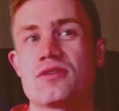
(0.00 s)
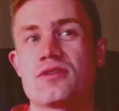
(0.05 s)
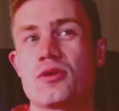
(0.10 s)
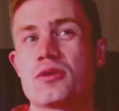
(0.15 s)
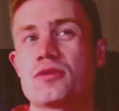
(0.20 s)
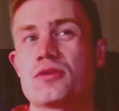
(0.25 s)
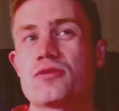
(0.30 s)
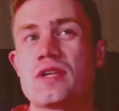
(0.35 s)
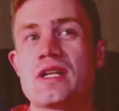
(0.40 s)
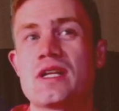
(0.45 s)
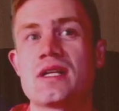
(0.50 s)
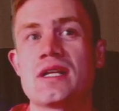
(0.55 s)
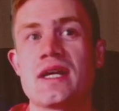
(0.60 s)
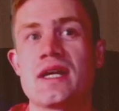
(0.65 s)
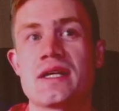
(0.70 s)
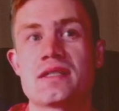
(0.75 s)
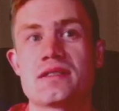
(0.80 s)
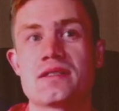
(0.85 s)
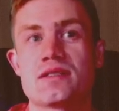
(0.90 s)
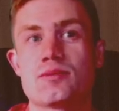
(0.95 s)
Don't really
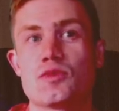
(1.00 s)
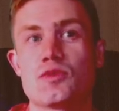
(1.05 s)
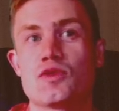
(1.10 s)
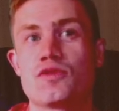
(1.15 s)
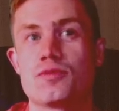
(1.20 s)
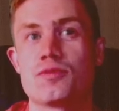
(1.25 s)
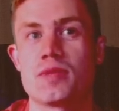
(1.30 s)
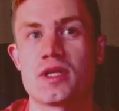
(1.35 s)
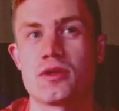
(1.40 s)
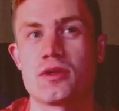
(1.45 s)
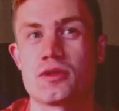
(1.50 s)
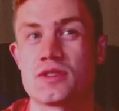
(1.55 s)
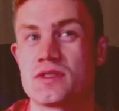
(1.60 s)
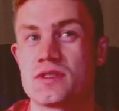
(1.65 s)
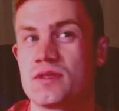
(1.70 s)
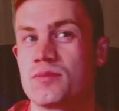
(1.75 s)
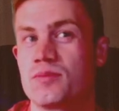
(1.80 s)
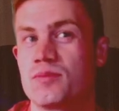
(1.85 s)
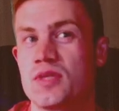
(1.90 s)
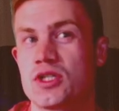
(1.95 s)
like this move because
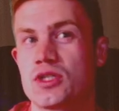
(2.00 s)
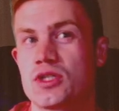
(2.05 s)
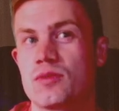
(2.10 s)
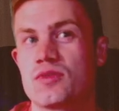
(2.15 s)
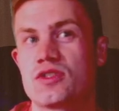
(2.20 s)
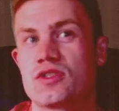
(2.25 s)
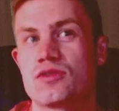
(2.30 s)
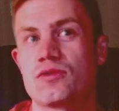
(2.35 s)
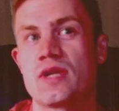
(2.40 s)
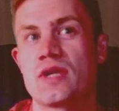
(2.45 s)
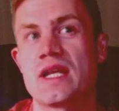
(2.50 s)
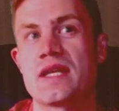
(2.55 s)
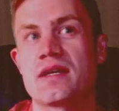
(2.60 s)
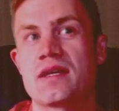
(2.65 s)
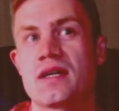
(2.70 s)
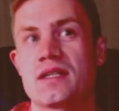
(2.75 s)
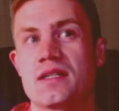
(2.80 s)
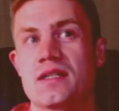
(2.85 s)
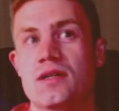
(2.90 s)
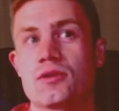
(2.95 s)
the bishop is really
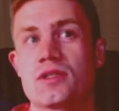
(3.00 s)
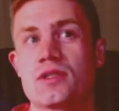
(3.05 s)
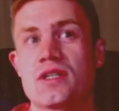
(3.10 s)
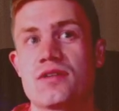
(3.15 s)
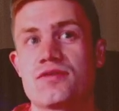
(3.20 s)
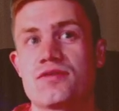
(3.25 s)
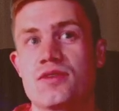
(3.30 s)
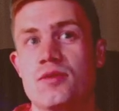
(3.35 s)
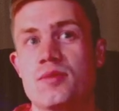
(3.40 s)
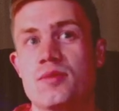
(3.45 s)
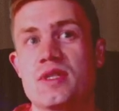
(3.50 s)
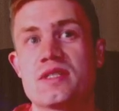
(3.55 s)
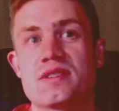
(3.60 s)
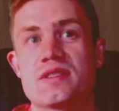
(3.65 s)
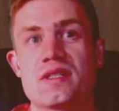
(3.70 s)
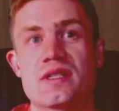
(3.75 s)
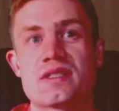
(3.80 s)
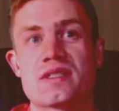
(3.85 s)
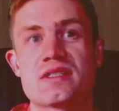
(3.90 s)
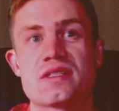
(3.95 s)
cut out after
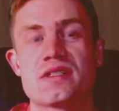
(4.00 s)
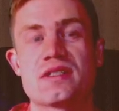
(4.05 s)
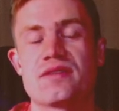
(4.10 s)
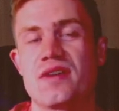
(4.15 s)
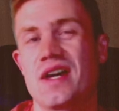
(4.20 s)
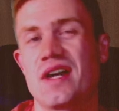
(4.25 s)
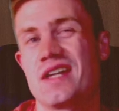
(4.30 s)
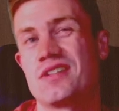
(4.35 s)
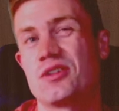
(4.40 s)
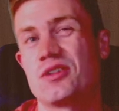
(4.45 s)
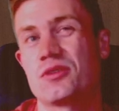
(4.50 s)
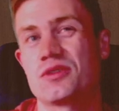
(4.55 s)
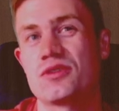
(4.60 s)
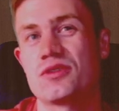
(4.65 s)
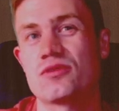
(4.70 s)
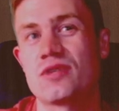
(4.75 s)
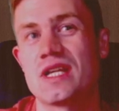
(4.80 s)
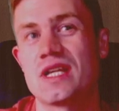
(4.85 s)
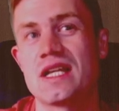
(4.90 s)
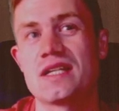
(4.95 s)
b6. I don't
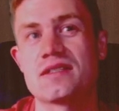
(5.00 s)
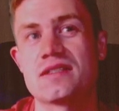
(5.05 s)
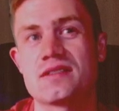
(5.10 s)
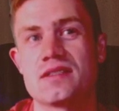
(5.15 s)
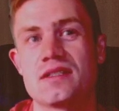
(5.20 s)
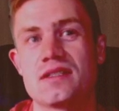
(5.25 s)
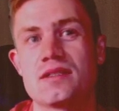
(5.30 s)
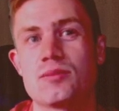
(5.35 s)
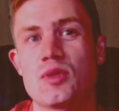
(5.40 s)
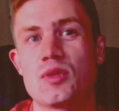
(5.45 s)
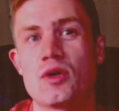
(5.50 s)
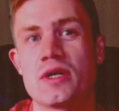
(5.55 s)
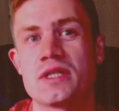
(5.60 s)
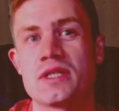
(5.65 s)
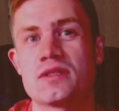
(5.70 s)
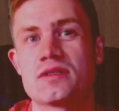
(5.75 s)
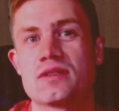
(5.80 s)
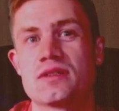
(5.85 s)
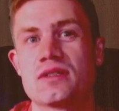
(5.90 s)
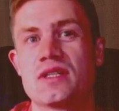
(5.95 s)
really see the
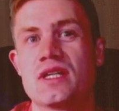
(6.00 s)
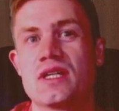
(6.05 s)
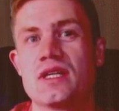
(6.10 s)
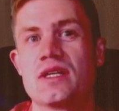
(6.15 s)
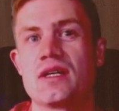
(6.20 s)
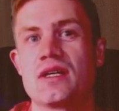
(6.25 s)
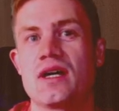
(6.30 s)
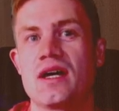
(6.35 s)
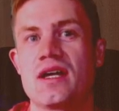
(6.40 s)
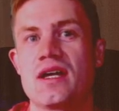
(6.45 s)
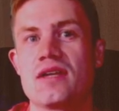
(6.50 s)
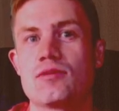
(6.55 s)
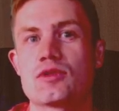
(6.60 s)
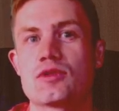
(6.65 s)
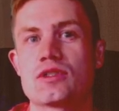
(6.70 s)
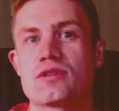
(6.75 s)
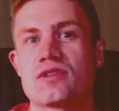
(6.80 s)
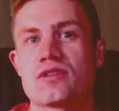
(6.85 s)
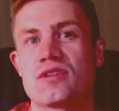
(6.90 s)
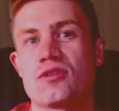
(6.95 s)
point. I
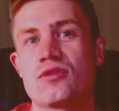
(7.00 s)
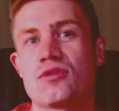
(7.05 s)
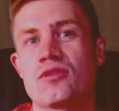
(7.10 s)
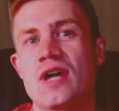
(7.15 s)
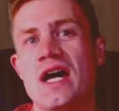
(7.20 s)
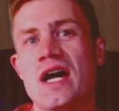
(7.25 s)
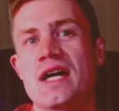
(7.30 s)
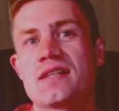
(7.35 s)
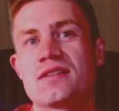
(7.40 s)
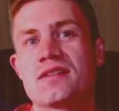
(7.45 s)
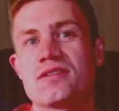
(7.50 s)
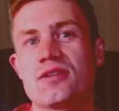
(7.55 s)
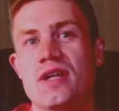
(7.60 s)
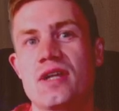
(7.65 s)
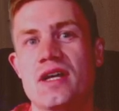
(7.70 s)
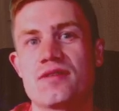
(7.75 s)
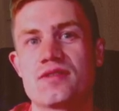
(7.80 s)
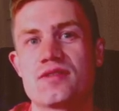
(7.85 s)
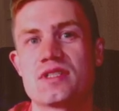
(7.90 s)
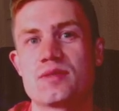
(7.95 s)
would rather
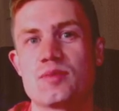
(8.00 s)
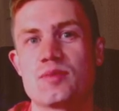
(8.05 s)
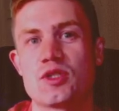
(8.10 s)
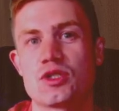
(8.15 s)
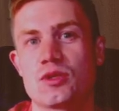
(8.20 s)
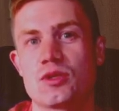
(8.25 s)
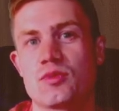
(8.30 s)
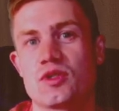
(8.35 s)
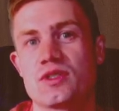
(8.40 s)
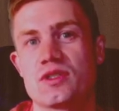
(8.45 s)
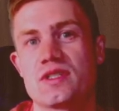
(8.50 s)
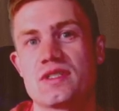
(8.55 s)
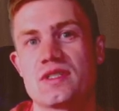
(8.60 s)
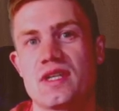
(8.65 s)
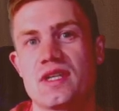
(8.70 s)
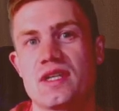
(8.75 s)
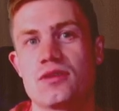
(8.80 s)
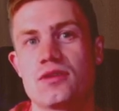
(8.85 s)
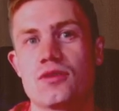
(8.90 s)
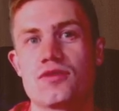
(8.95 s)
have this bishop on this
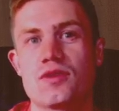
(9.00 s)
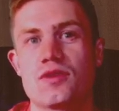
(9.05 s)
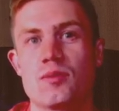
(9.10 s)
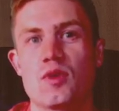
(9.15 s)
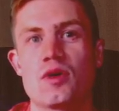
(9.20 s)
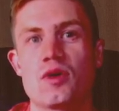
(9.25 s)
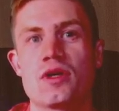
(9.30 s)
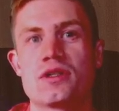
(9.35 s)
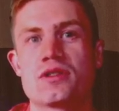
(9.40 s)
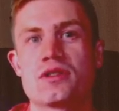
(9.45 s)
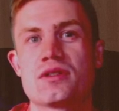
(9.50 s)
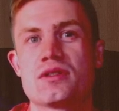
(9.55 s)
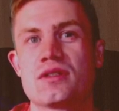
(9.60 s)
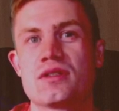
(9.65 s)
side of the board.